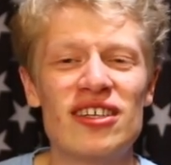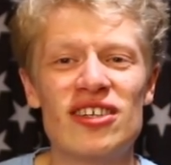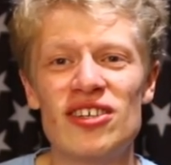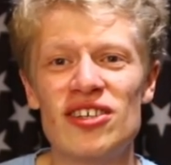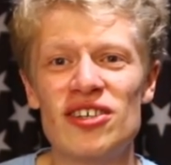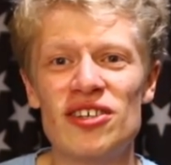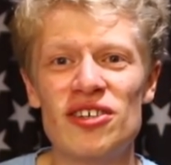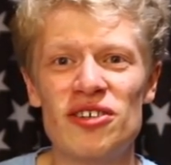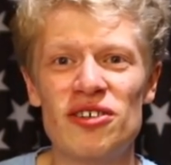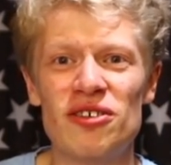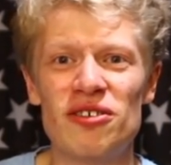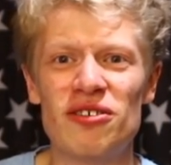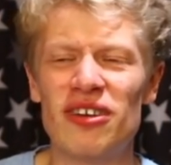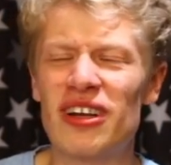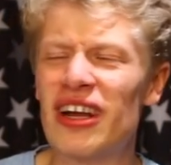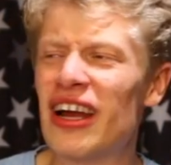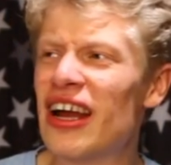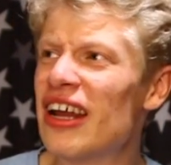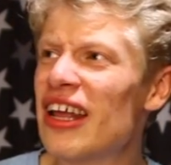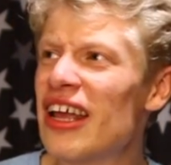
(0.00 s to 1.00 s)
to
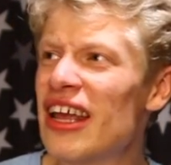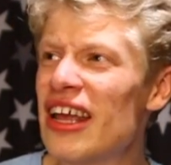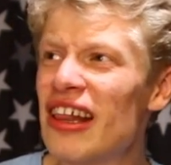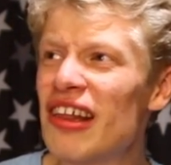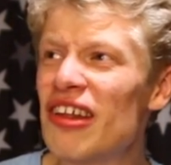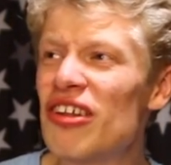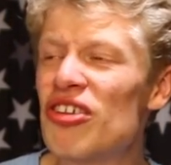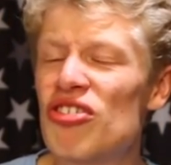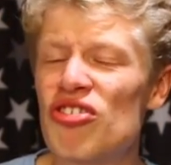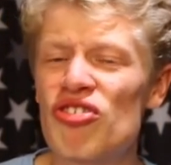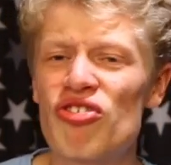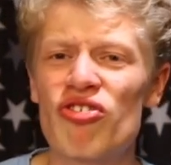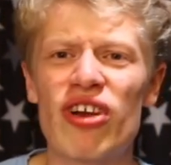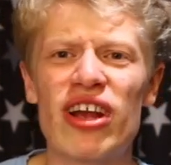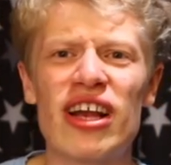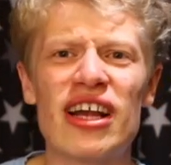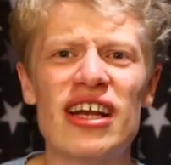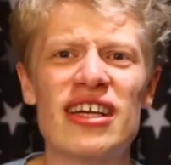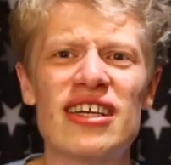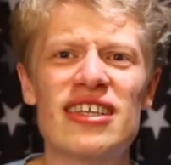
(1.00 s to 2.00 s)
kind of
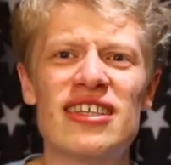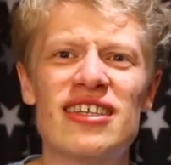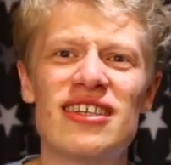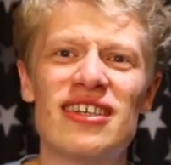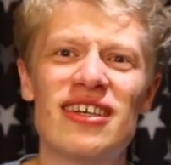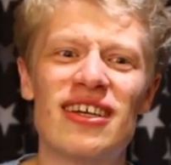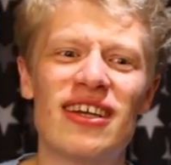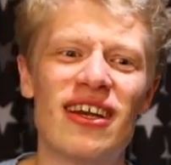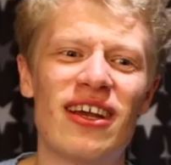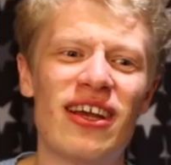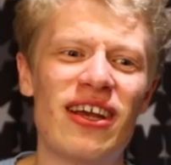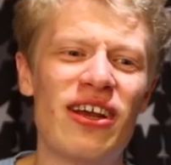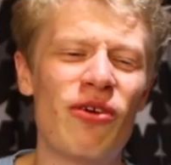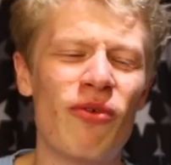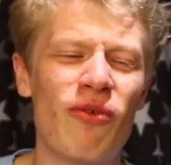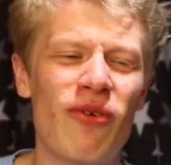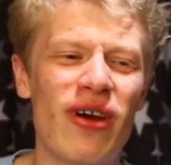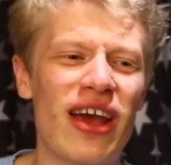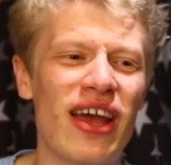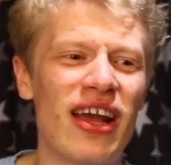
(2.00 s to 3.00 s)
illustrate in
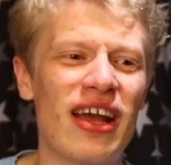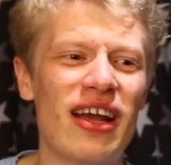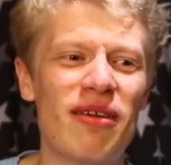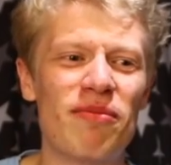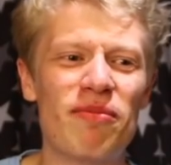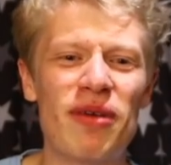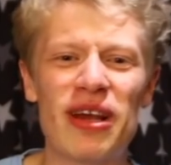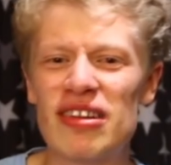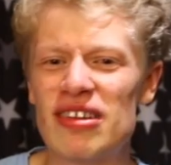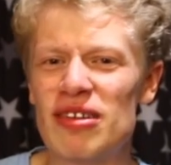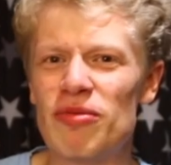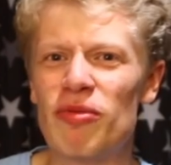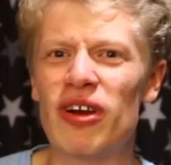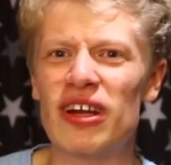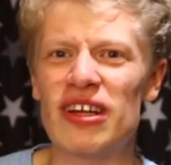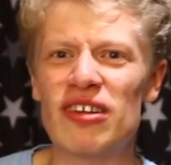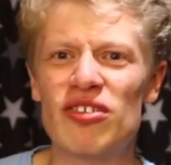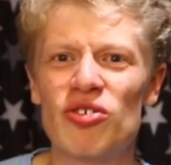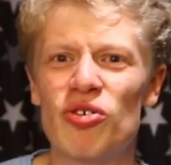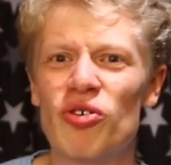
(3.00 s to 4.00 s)
a way basically
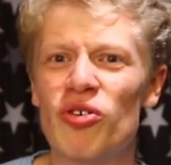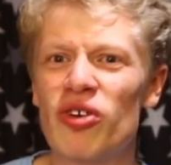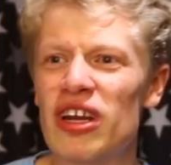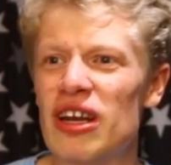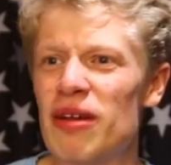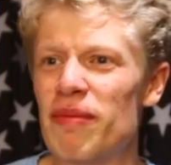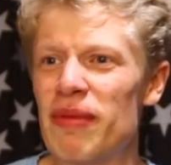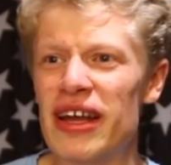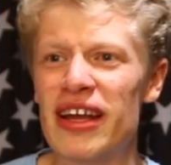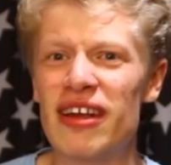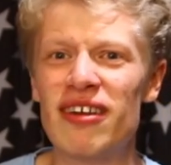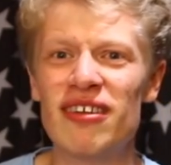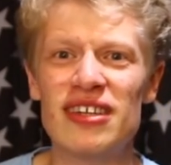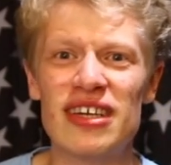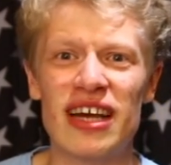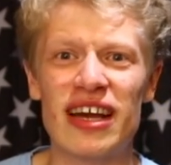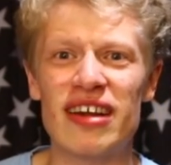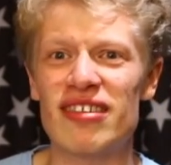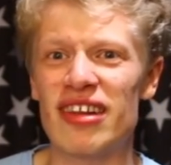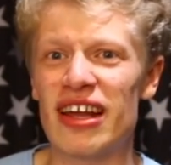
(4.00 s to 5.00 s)
what he's talking
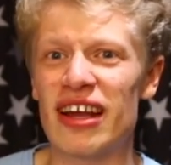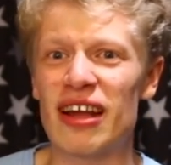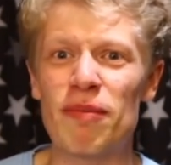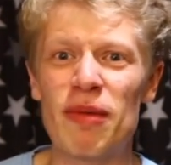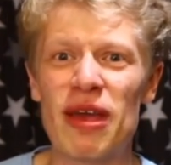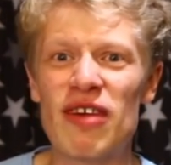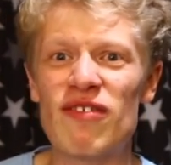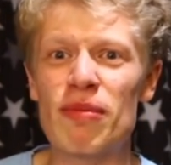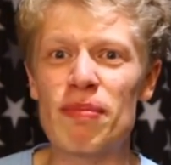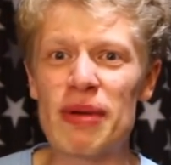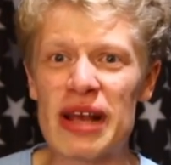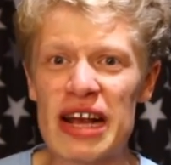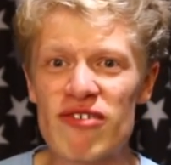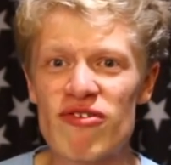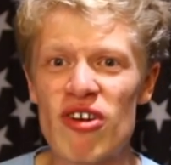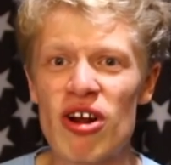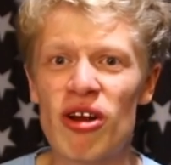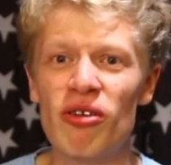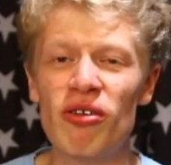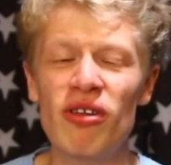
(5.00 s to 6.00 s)
about as like a bit of a
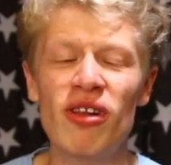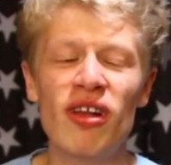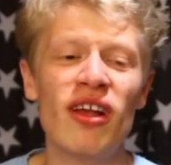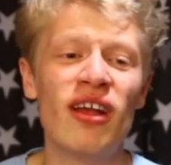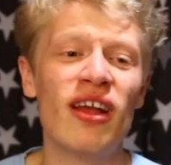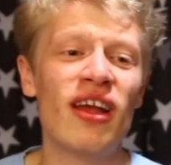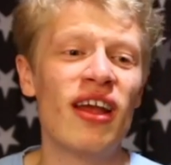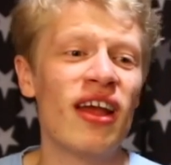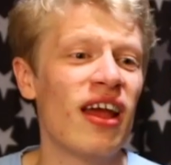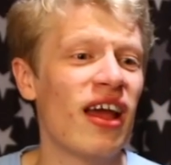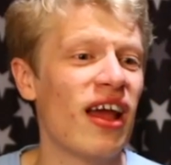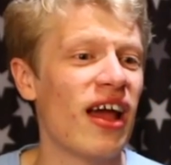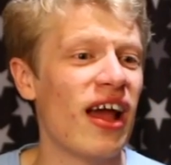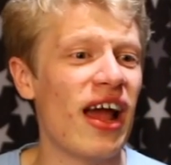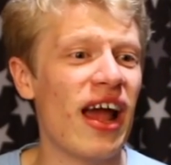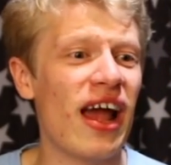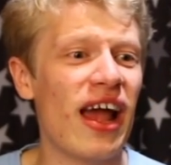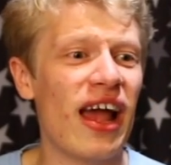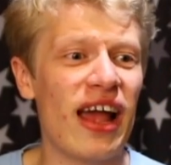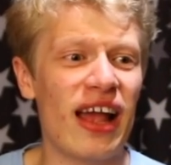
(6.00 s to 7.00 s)
b-roll
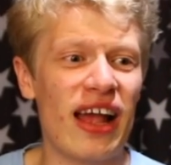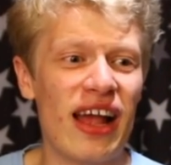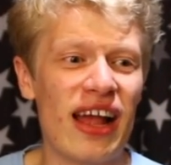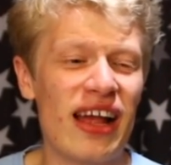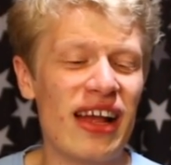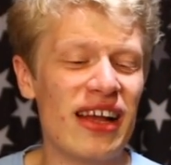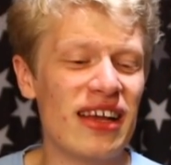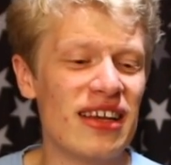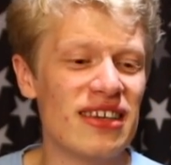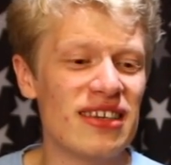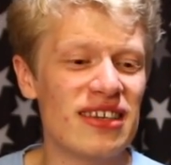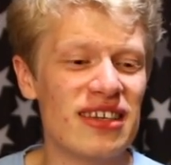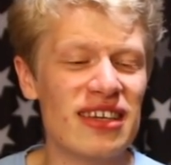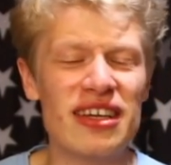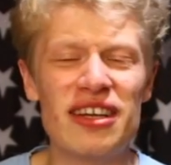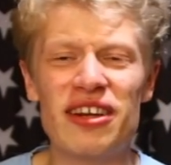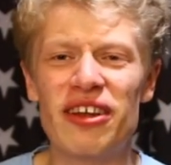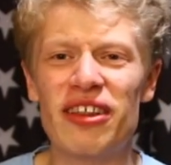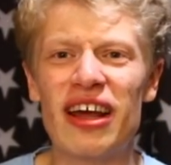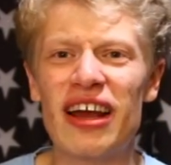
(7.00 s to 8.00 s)
and
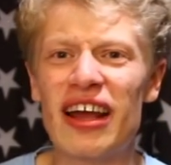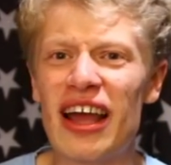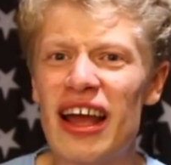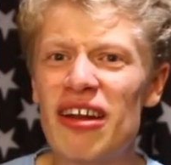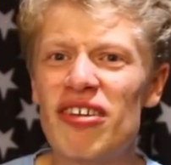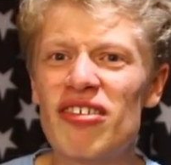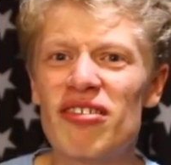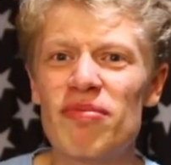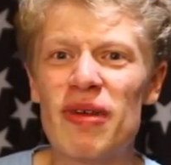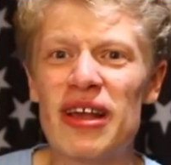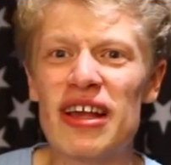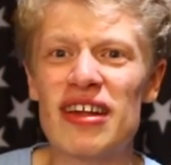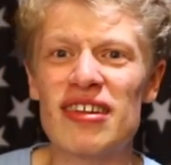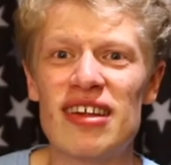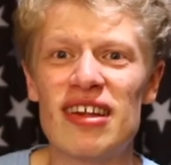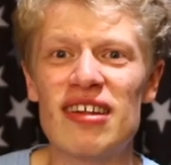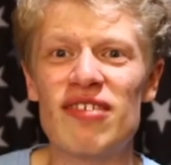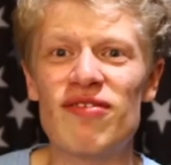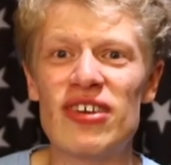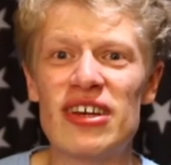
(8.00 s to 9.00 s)
you know that kind of just makes
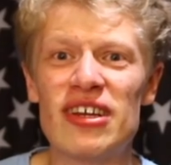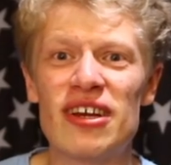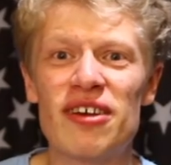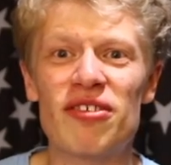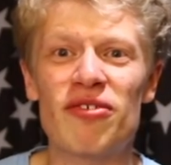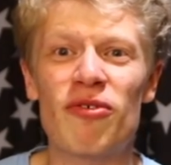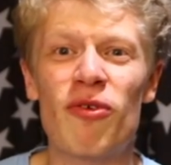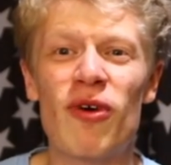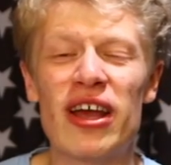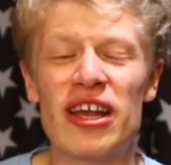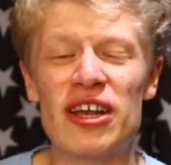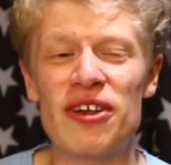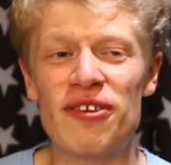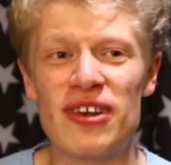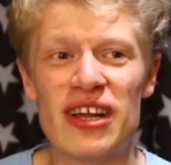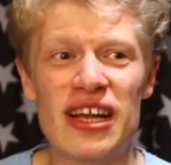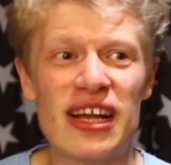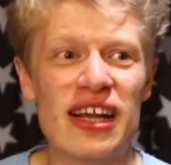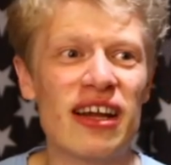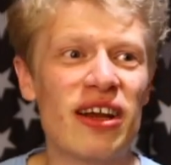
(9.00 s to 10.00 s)
his videos quite
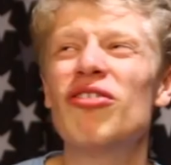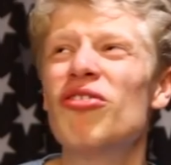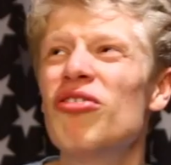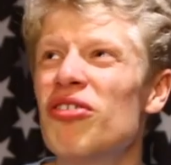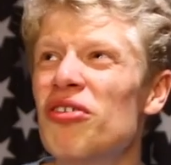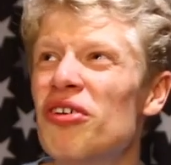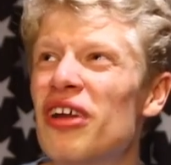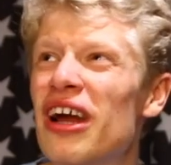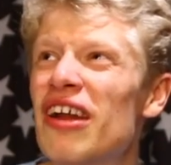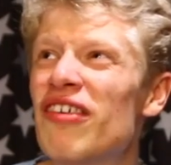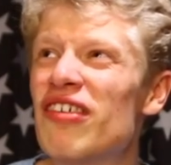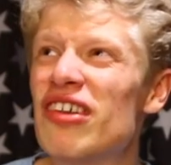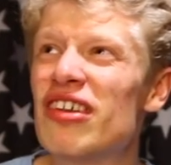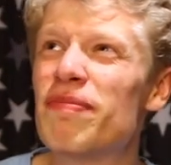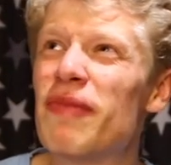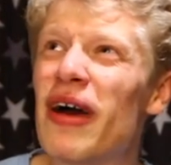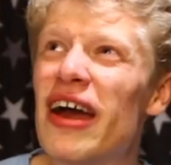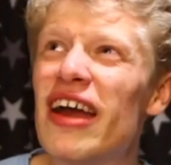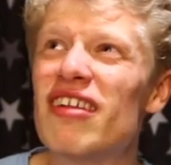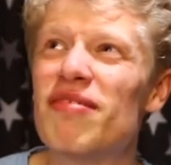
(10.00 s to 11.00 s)
unique. It also kind of
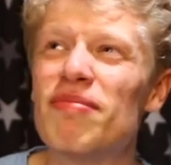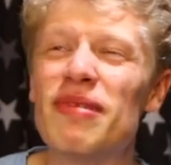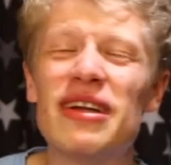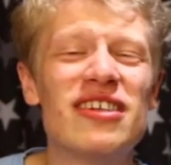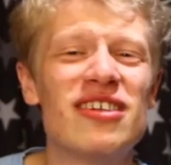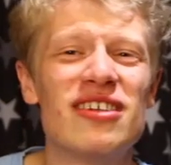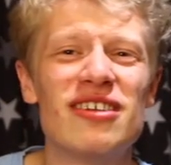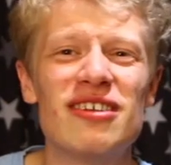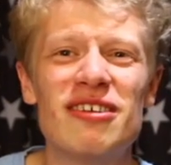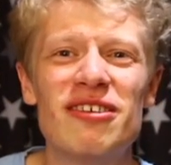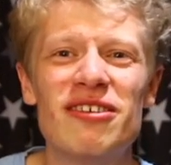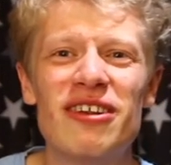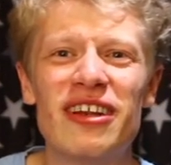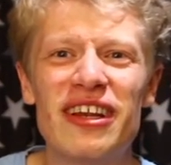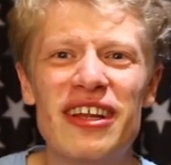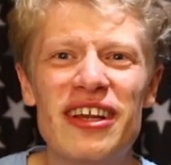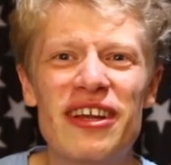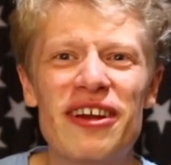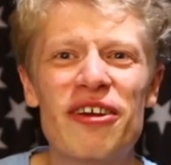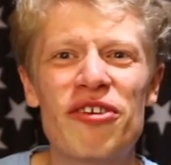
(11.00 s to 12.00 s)
inspires me to
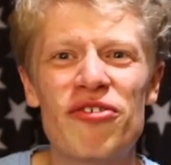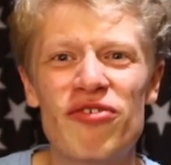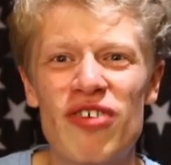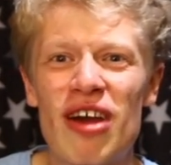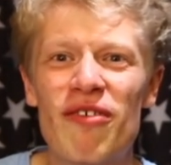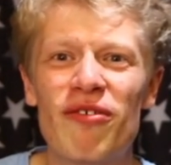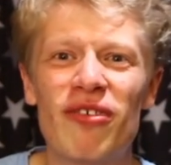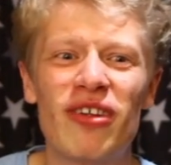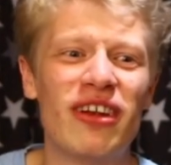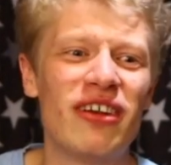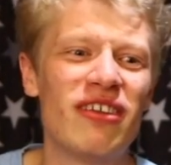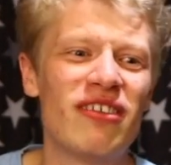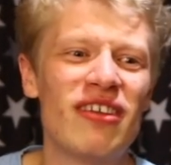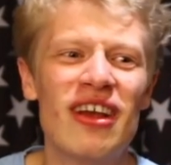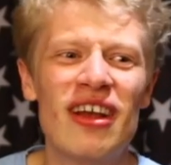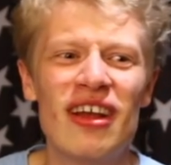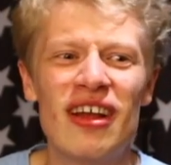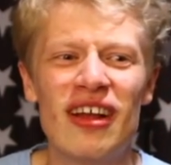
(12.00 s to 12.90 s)
you know travel and